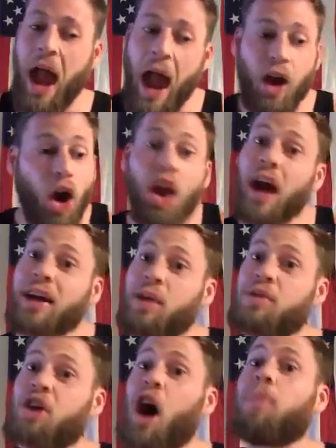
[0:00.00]
and all I did
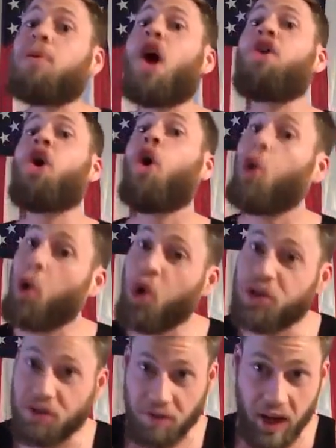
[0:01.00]
was upload
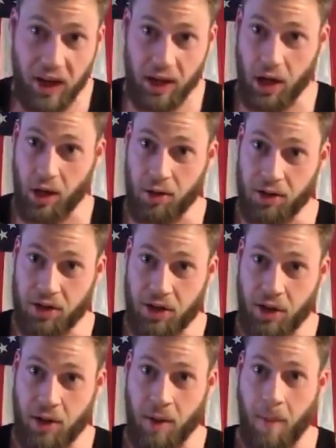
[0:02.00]
old videos
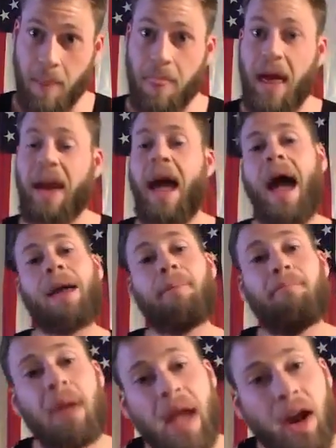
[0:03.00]
that
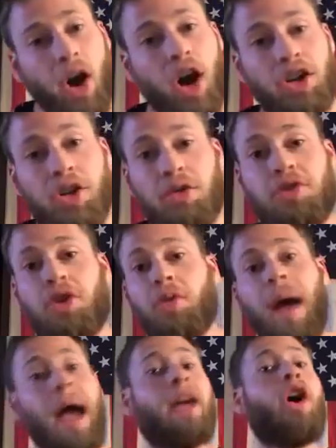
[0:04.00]
had been on
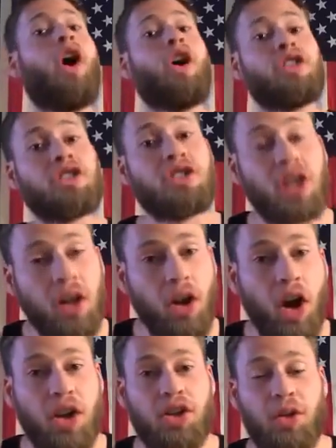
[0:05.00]
YouTube and are still
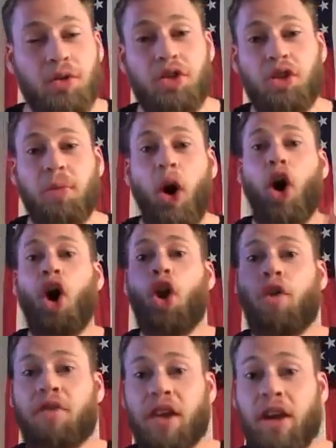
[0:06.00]
on YouTube all
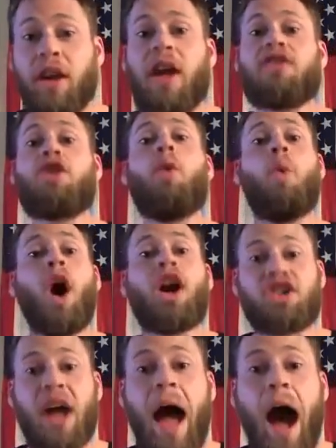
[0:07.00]
over the internet. So
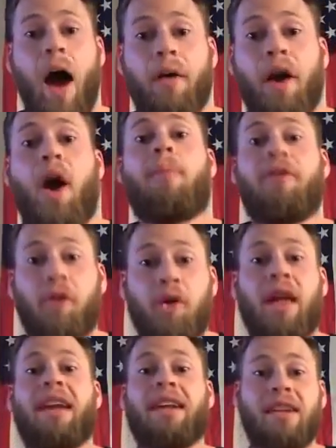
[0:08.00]
watch out before
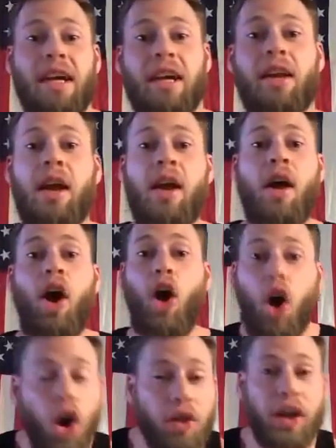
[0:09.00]
they delete
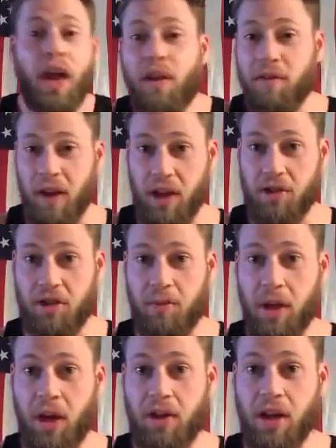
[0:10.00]
all the other videos of
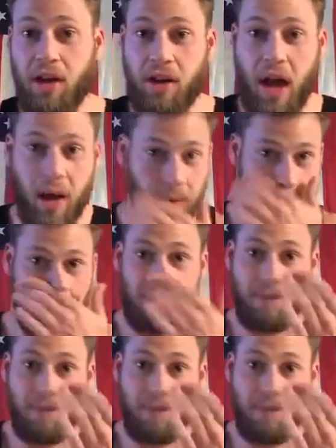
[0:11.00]
me on the internet